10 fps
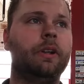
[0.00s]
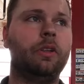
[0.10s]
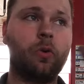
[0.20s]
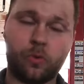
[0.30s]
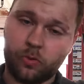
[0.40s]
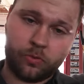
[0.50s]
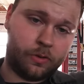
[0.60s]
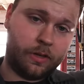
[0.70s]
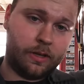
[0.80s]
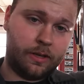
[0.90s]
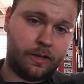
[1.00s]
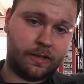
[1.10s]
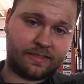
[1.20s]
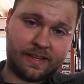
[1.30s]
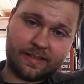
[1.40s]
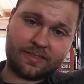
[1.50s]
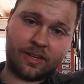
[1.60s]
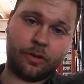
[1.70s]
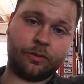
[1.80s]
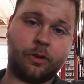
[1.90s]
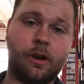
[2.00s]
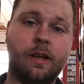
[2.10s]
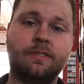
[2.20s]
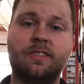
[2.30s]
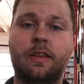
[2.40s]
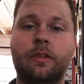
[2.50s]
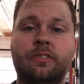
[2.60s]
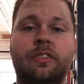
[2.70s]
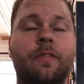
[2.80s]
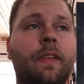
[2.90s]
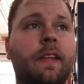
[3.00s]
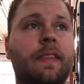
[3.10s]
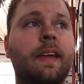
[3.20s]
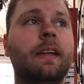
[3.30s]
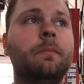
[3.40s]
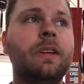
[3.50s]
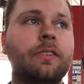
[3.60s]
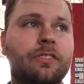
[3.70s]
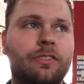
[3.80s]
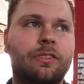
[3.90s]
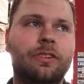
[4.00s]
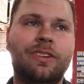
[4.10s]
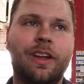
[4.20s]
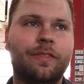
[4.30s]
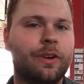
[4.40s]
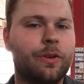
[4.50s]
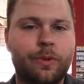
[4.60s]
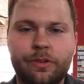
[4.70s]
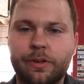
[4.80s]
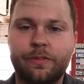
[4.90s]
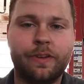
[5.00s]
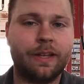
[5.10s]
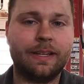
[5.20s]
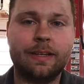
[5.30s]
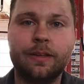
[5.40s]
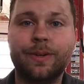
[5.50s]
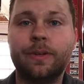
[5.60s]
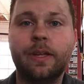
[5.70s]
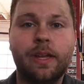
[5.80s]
local estate sales, garage sales, stuff like that, because you never know when you're going to find a deal.